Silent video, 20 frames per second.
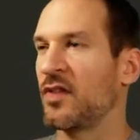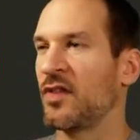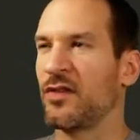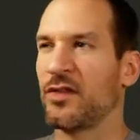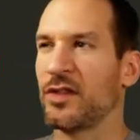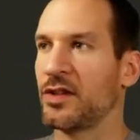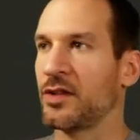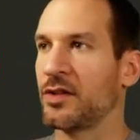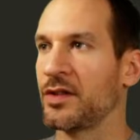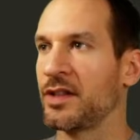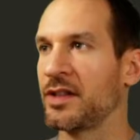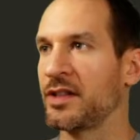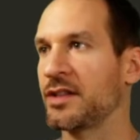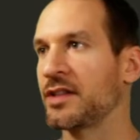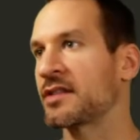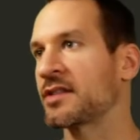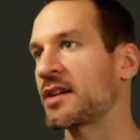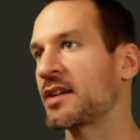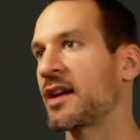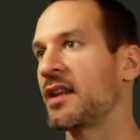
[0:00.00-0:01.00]
We don't need the
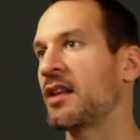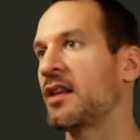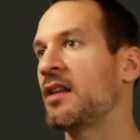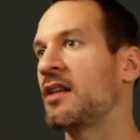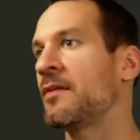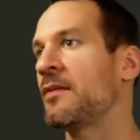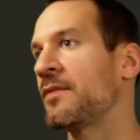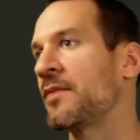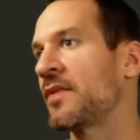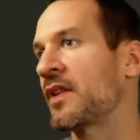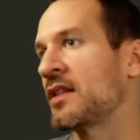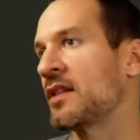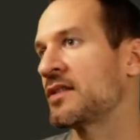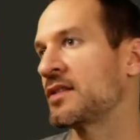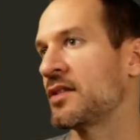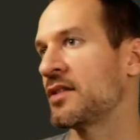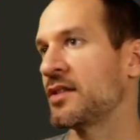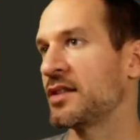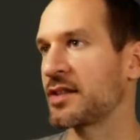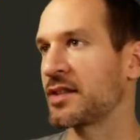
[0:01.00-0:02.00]
title.
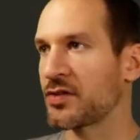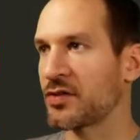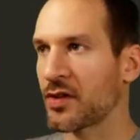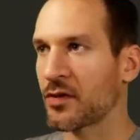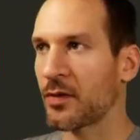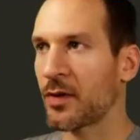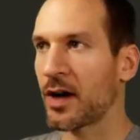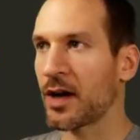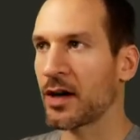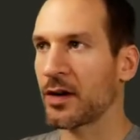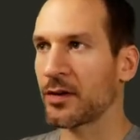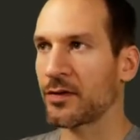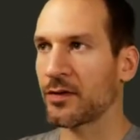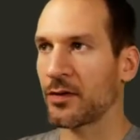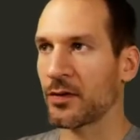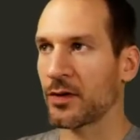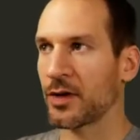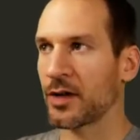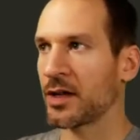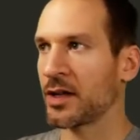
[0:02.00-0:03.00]
So this is required
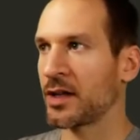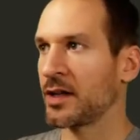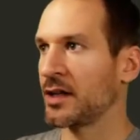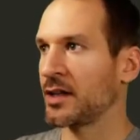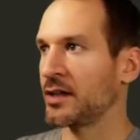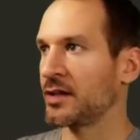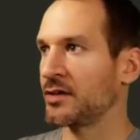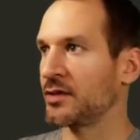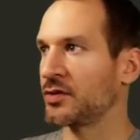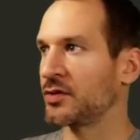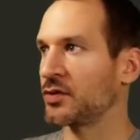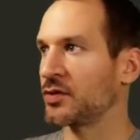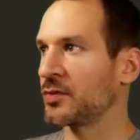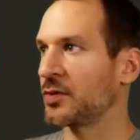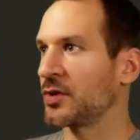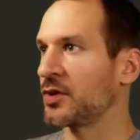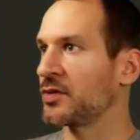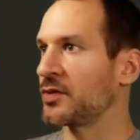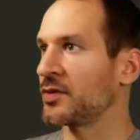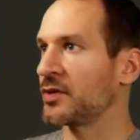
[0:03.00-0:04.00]
for the
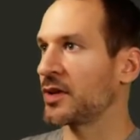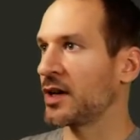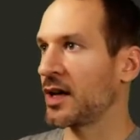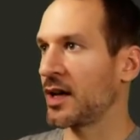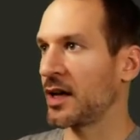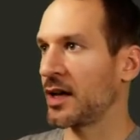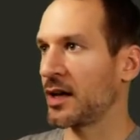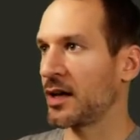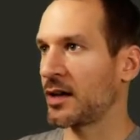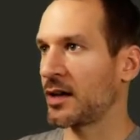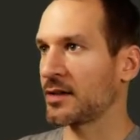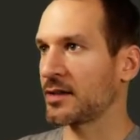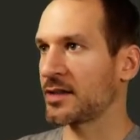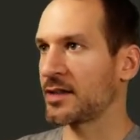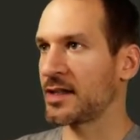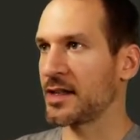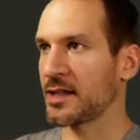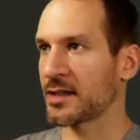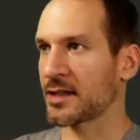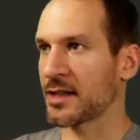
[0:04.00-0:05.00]
Turbo
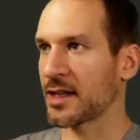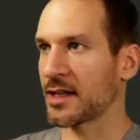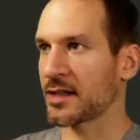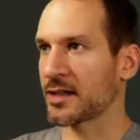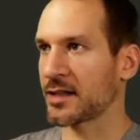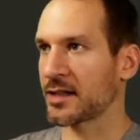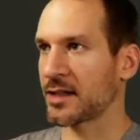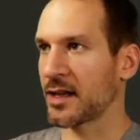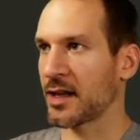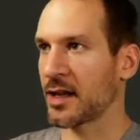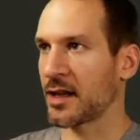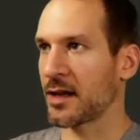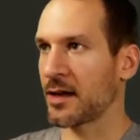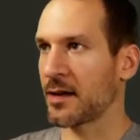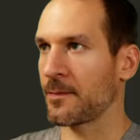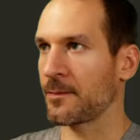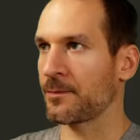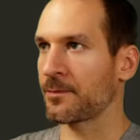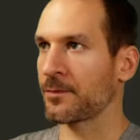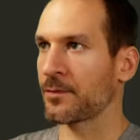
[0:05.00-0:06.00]
CSS
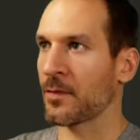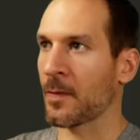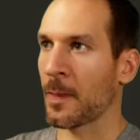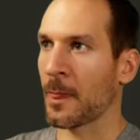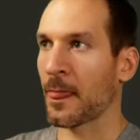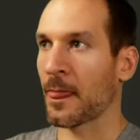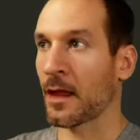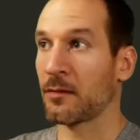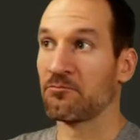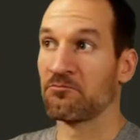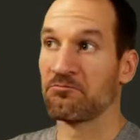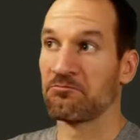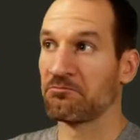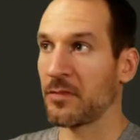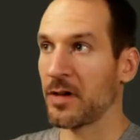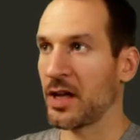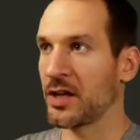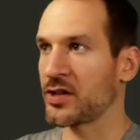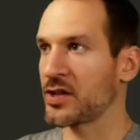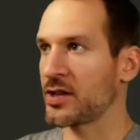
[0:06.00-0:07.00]

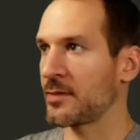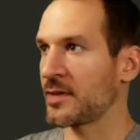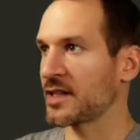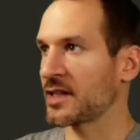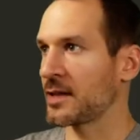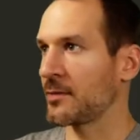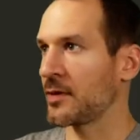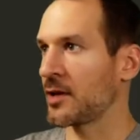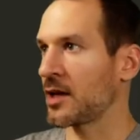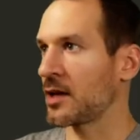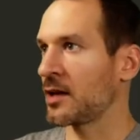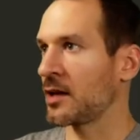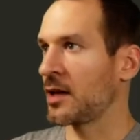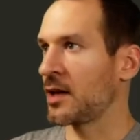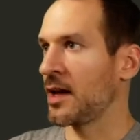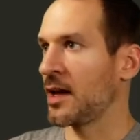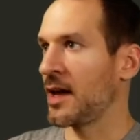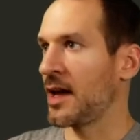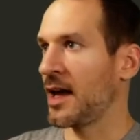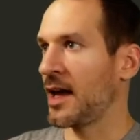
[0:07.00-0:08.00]
HTML snippet.
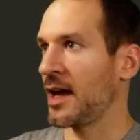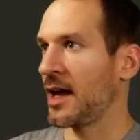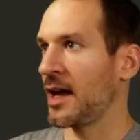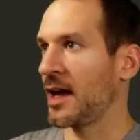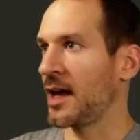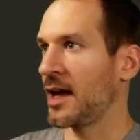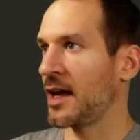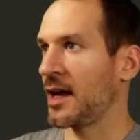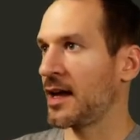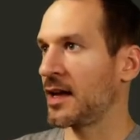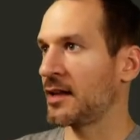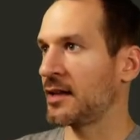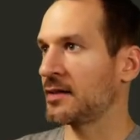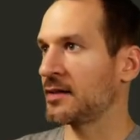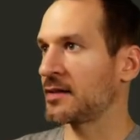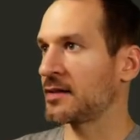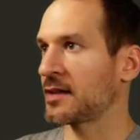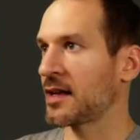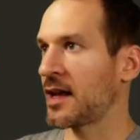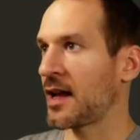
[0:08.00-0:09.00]

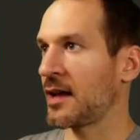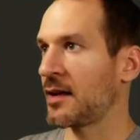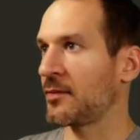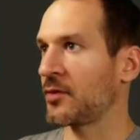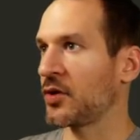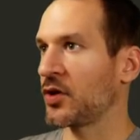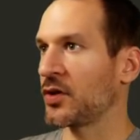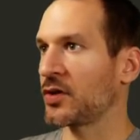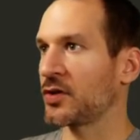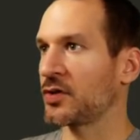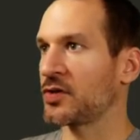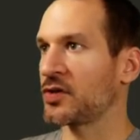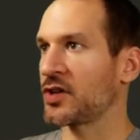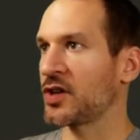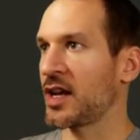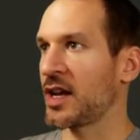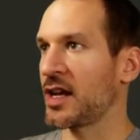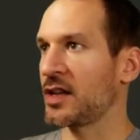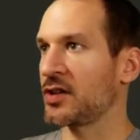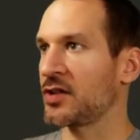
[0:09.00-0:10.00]
And I am going to
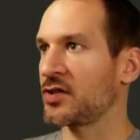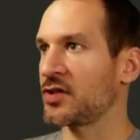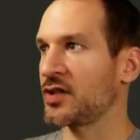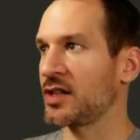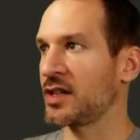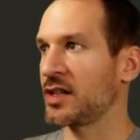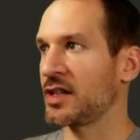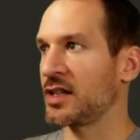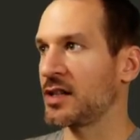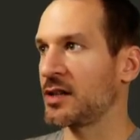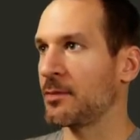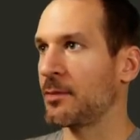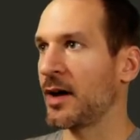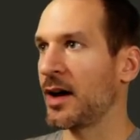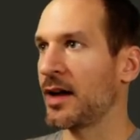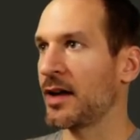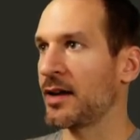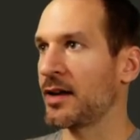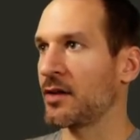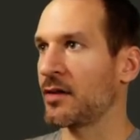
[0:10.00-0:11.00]
change the
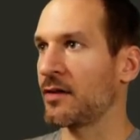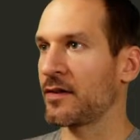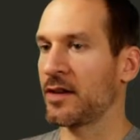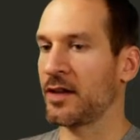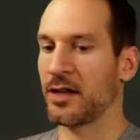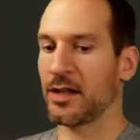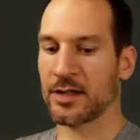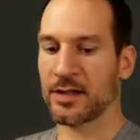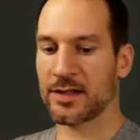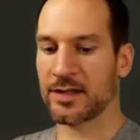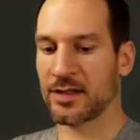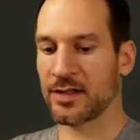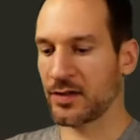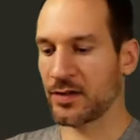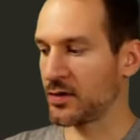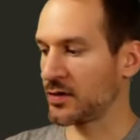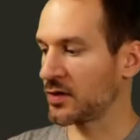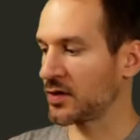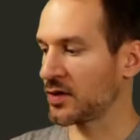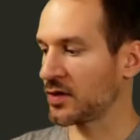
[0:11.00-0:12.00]
body of this
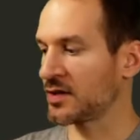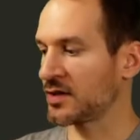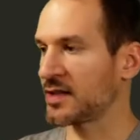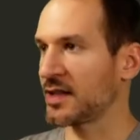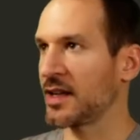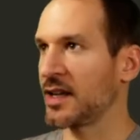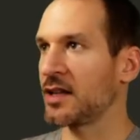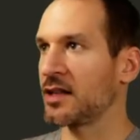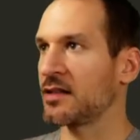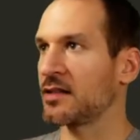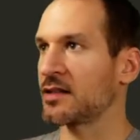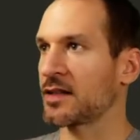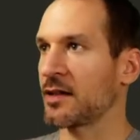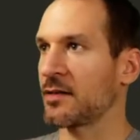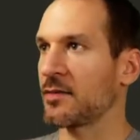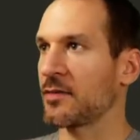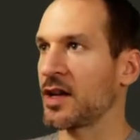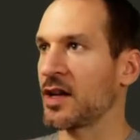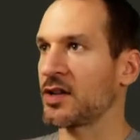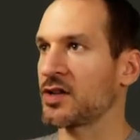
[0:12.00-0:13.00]
to contain
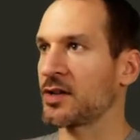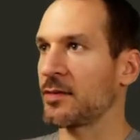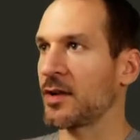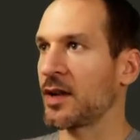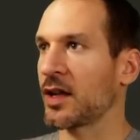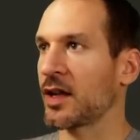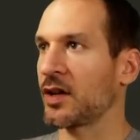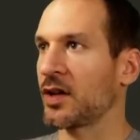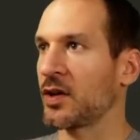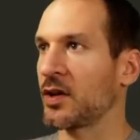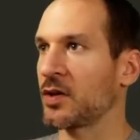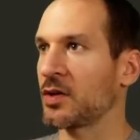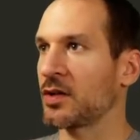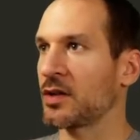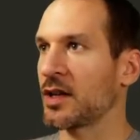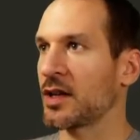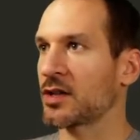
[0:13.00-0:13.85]
some HTML code.